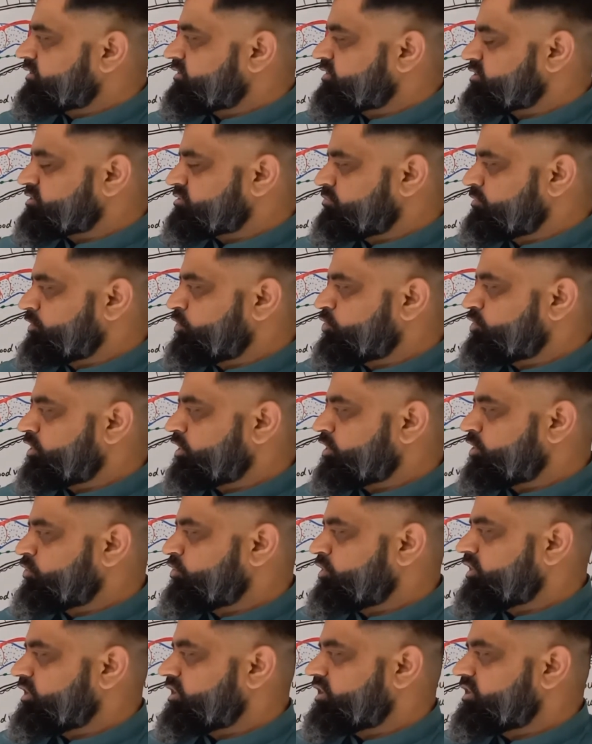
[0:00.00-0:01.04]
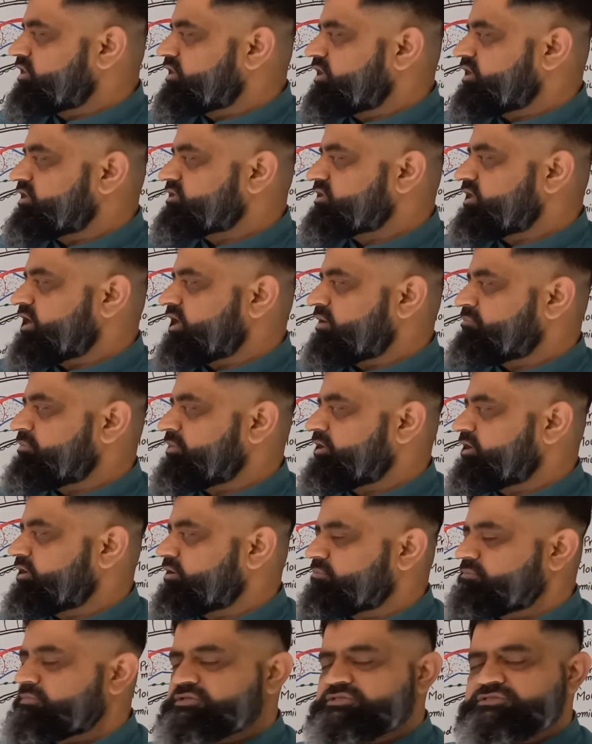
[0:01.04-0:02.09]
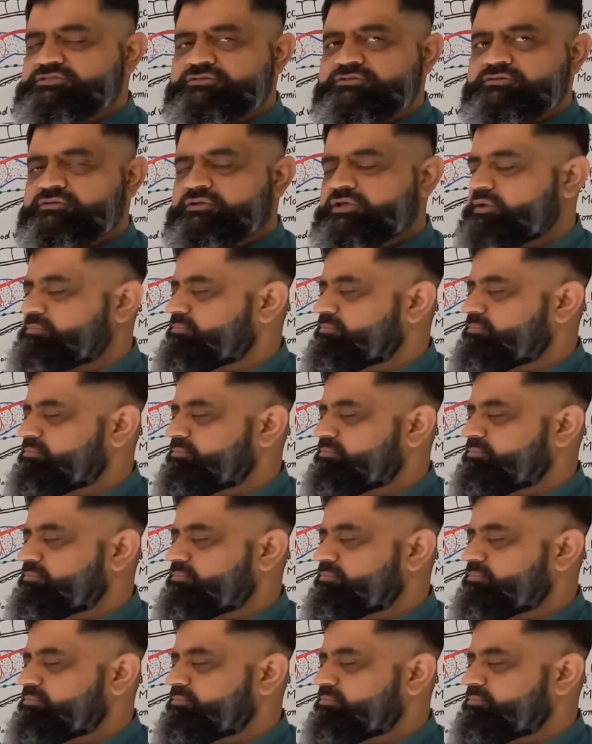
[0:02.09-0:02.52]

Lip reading: Just below the cuticle, there is an epidermis.